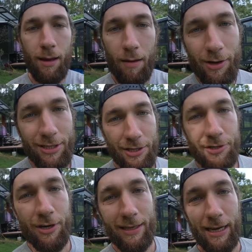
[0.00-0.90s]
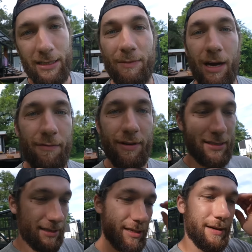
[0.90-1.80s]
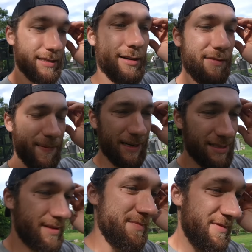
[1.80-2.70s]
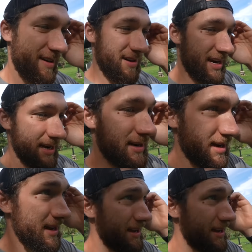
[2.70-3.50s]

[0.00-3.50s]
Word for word: I'm mostly just trying to talk some confidence into myself because I'm very, uh,